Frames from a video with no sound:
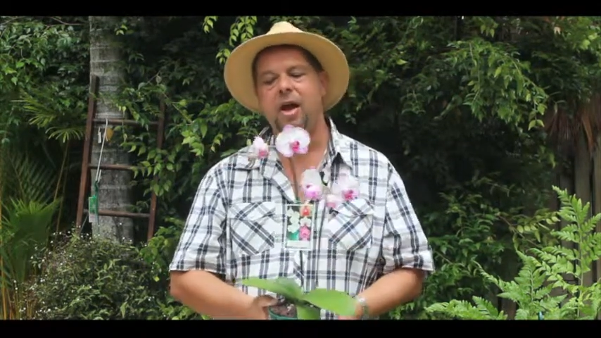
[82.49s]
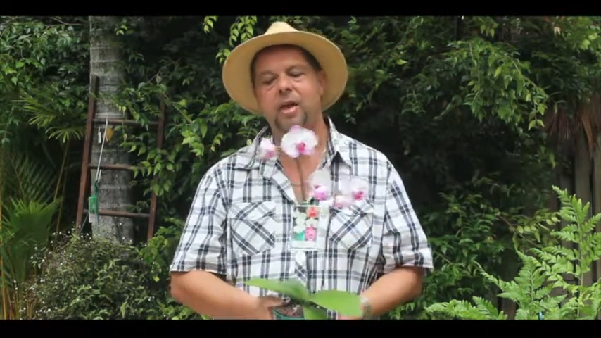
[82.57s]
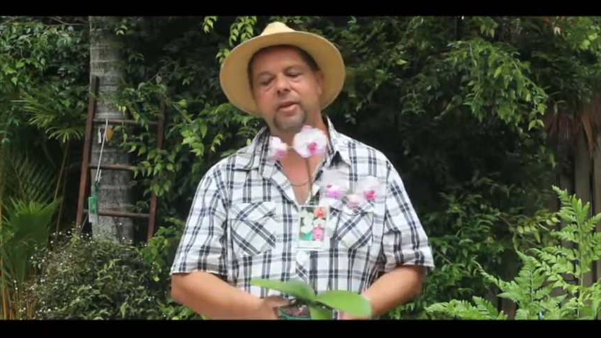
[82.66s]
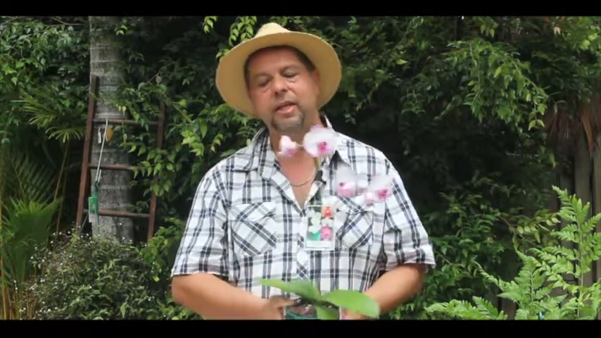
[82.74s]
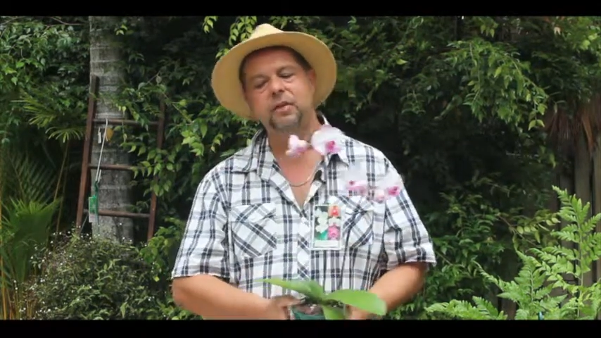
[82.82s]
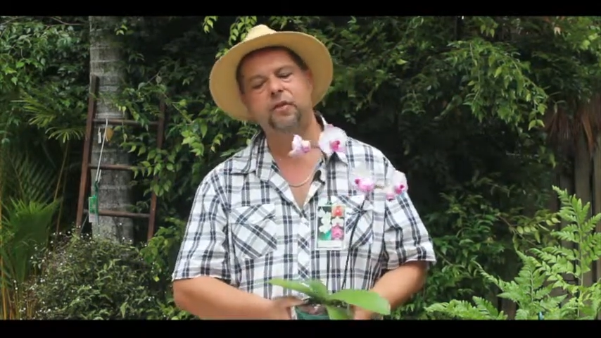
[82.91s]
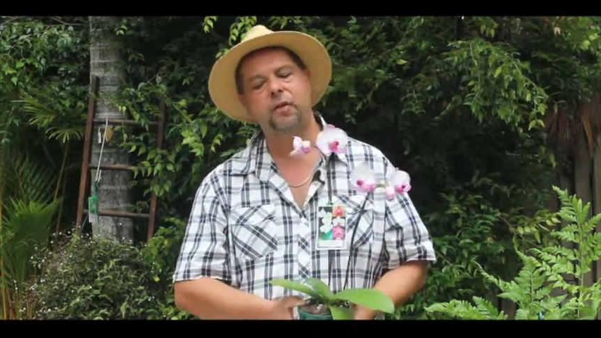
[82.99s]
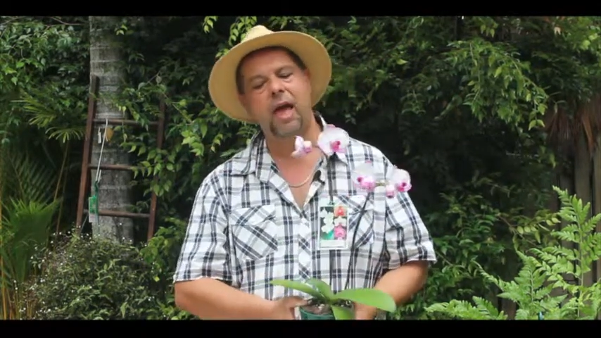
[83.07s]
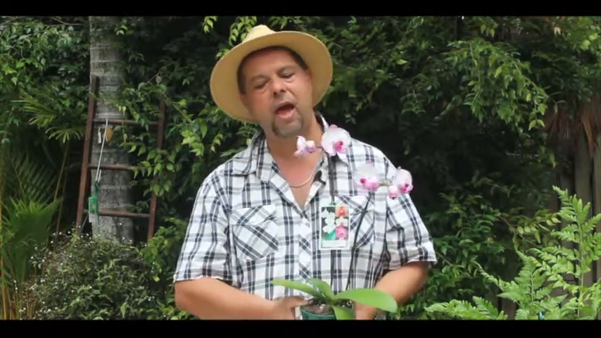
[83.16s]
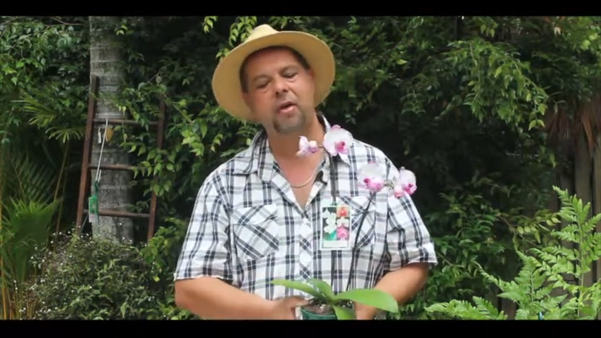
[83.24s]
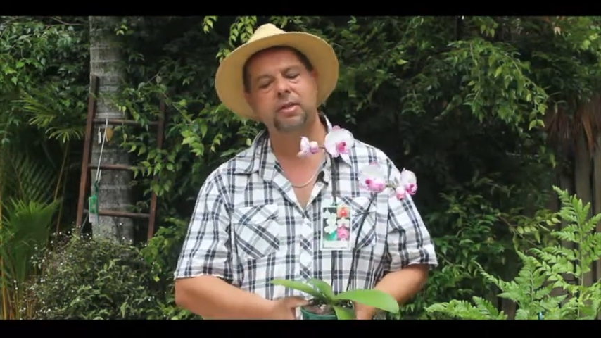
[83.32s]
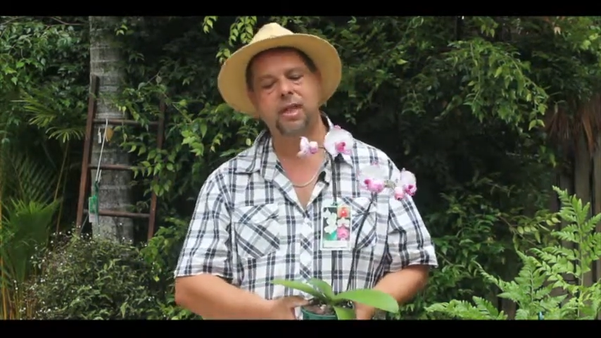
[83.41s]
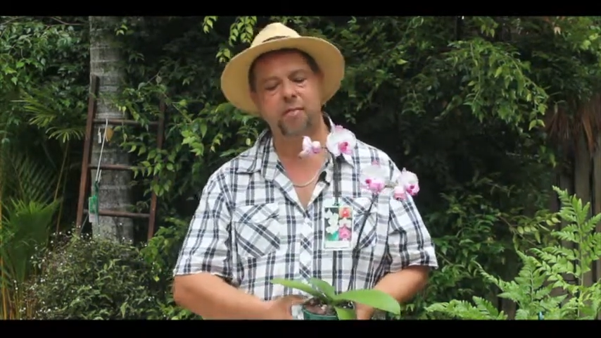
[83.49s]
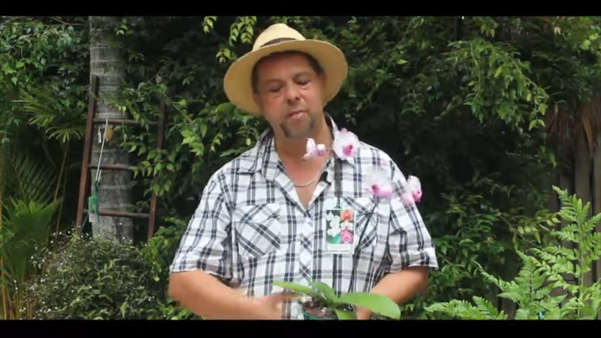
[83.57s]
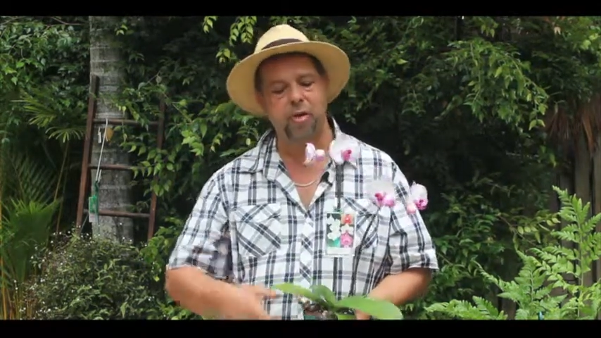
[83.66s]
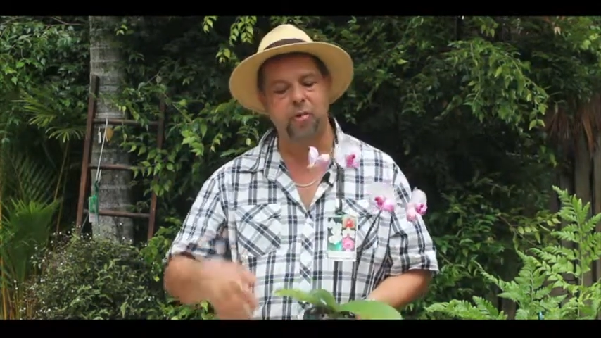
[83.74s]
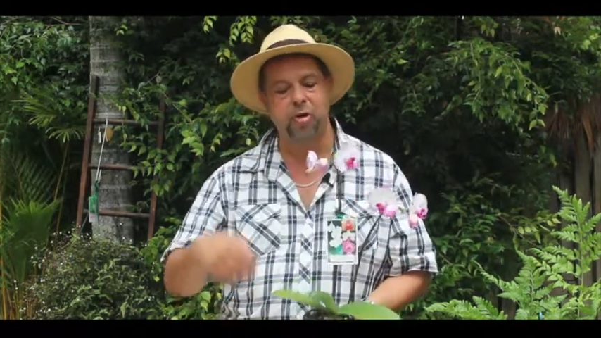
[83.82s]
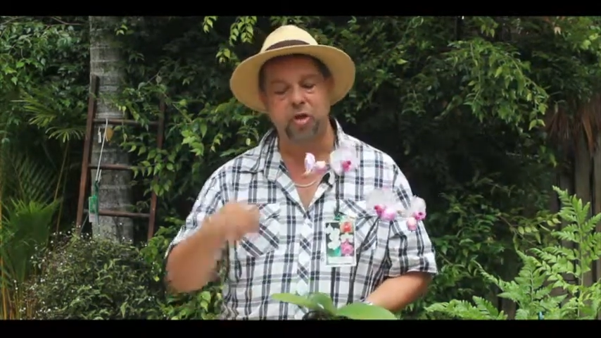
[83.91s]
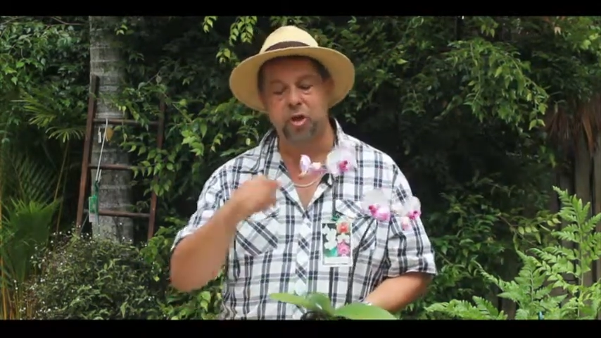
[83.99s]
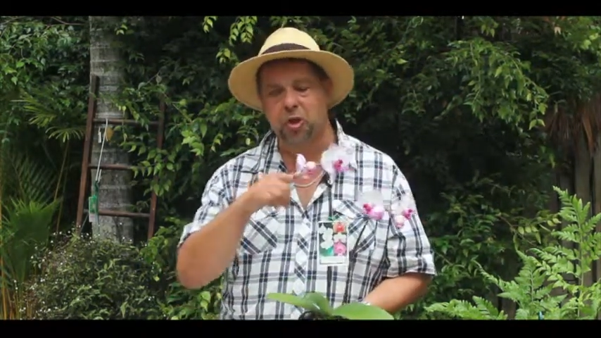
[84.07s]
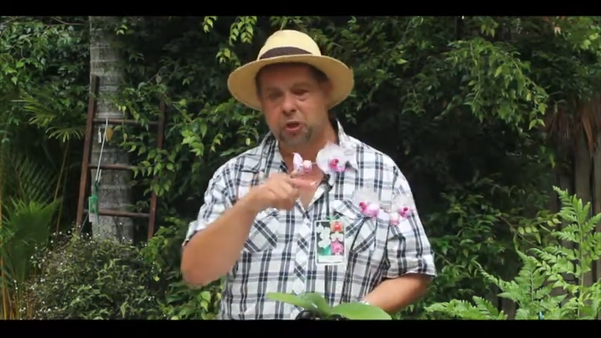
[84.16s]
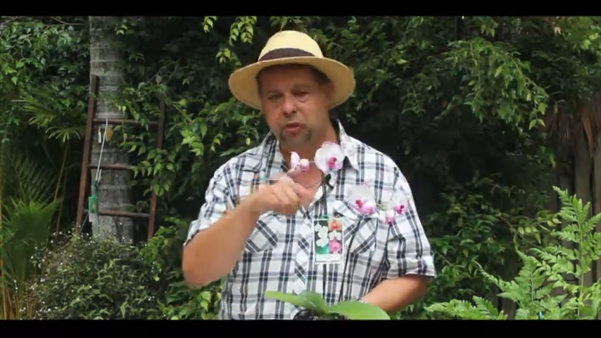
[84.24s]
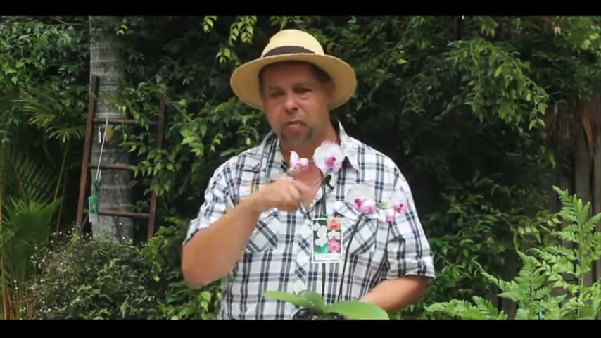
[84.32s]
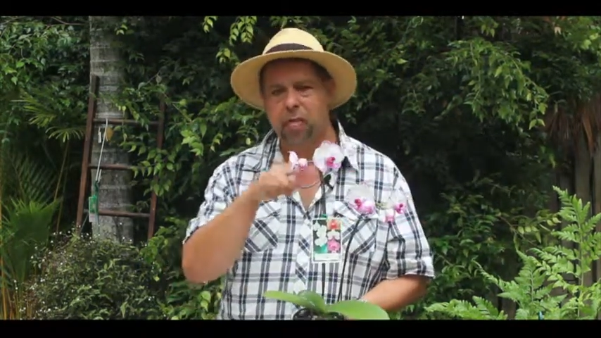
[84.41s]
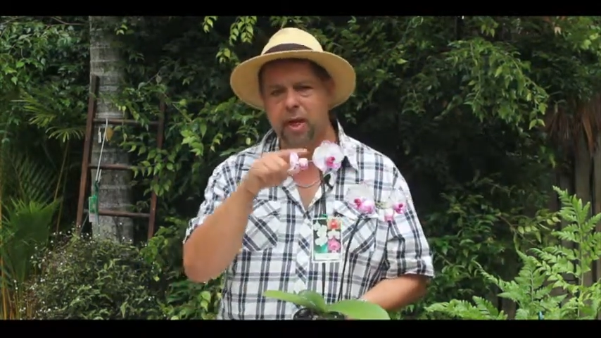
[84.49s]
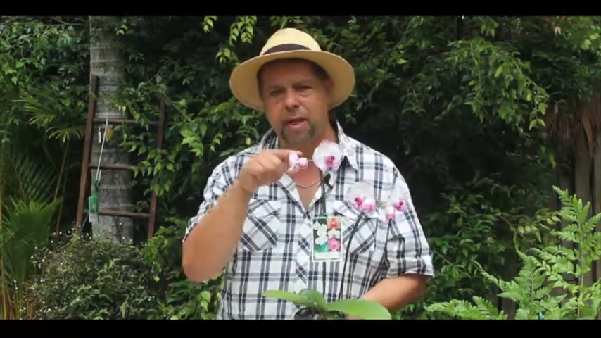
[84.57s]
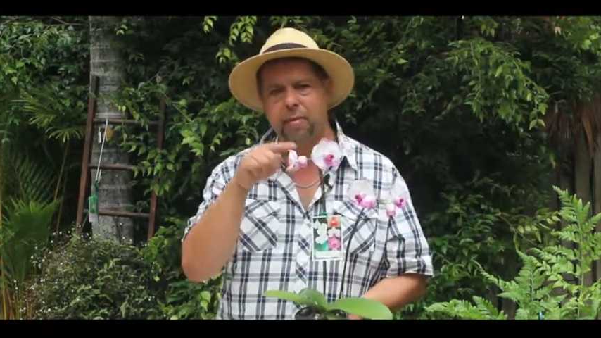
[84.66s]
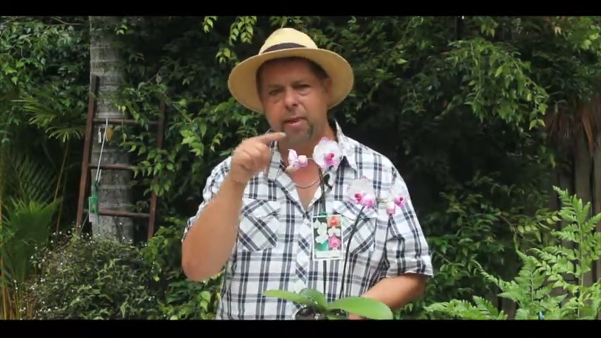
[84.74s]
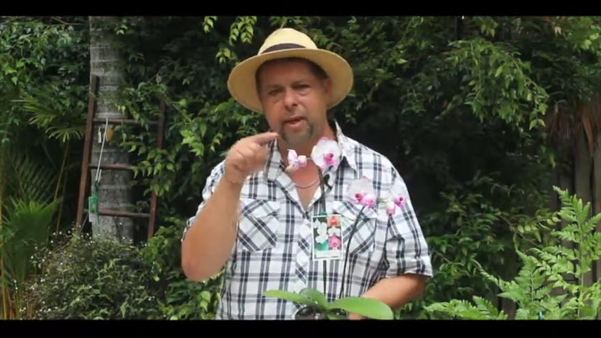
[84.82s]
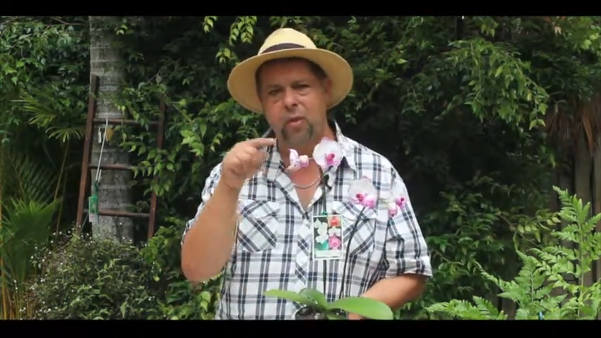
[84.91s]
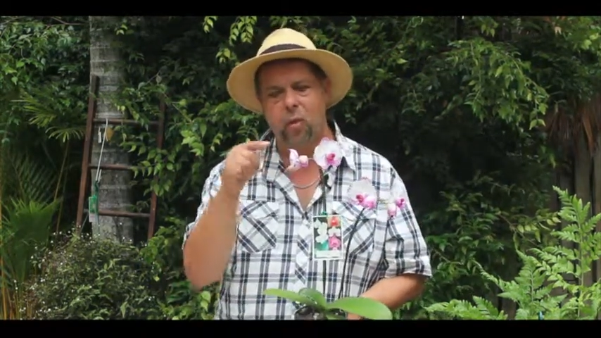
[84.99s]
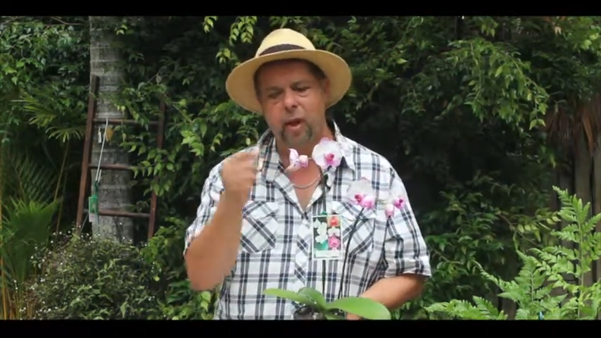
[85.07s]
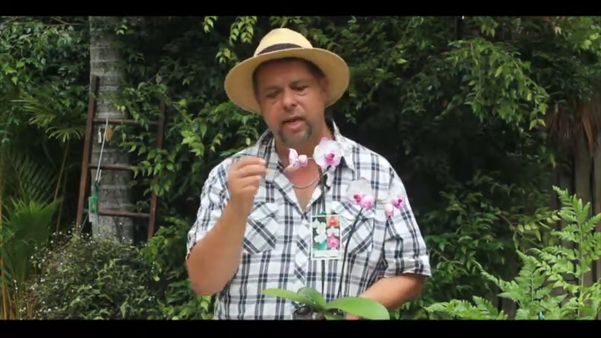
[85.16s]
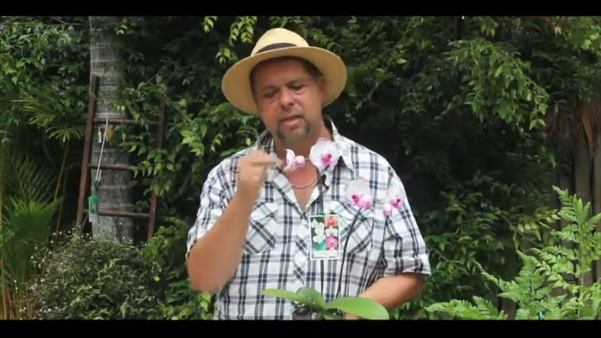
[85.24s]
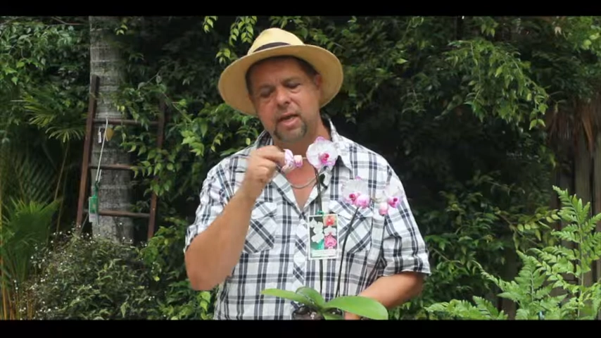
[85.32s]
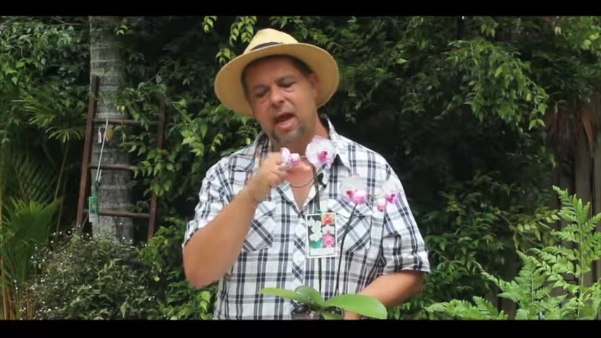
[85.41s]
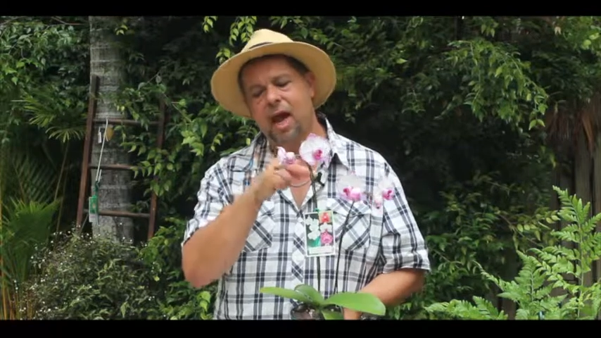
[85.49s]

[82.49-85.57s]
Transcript: these flowers can be produced for many, many weeks,